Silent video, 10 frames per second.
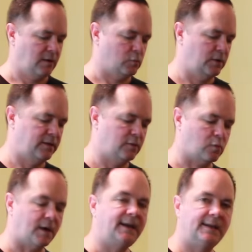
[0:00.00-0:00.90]
really the
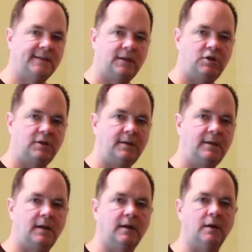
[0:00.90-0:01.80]
right
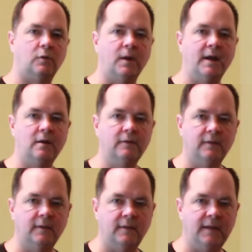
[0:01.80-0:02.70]
ascension
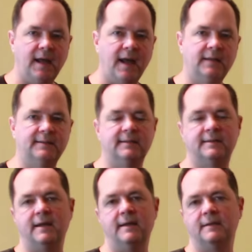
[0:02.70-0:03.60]
around the axis
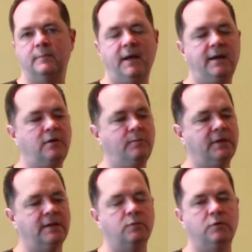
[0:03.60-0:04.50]
doesn't matter,
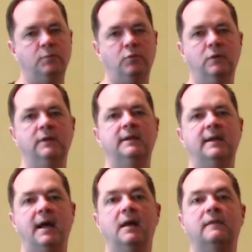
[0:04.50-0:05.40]
because when you're pointed
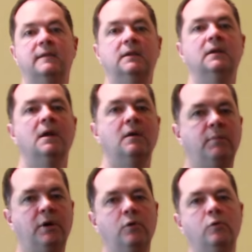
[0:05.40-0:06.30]
at the
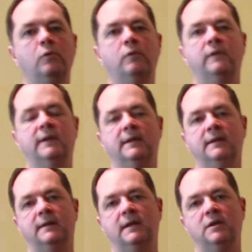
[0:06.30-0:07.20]
pole,
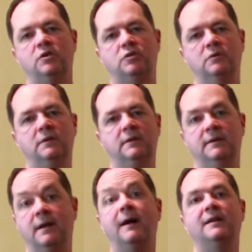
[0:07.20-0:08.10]
then it should
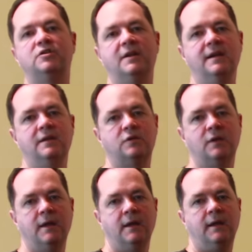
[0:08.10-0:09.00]
not change
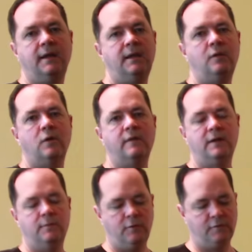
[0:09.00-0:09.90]
anywhere
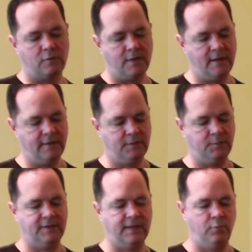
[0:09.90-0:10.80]
that it moves around this,
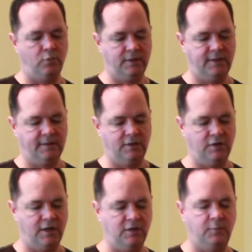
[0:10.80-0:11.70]
because that point doesn't
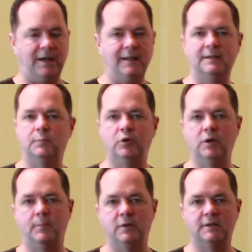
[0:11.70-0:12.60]
change. But I like to put
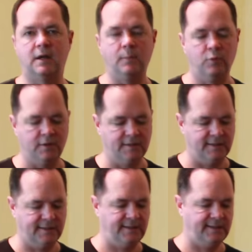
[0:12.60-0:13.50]
it up on top where it's
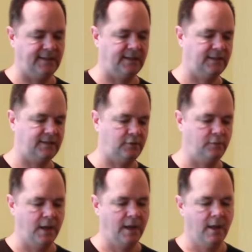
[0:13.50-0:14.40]
just easy to get
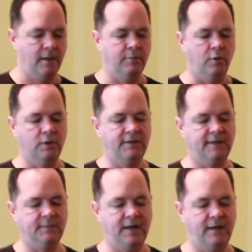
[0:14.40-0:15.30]
to. But what
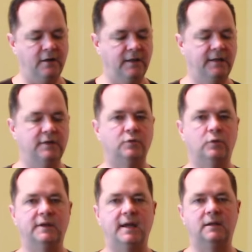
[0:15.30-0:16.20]
does matter is
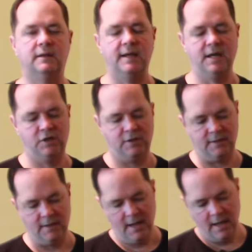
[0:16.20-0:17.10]
your
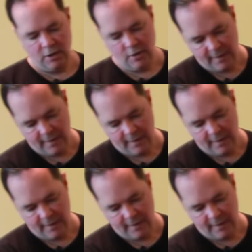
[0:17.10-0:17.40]
declination. You